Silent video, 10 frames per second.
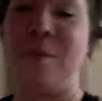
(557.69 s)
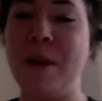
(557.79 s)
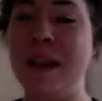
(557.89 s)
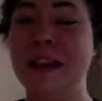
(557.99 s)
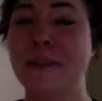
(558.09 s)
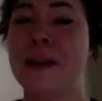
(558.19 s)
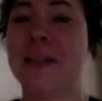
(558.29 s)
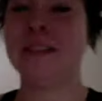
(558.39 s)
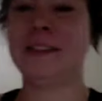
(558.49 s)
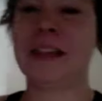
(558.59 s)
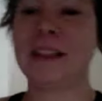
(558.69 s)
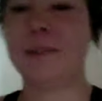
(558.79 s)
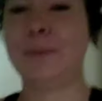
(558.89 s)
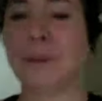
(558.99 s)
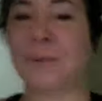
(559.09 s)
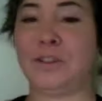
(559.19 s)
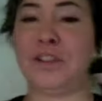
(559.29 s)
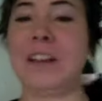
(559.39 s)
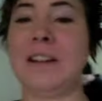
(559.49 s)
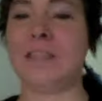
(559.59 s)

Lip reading: But anyways, that's pretty much it.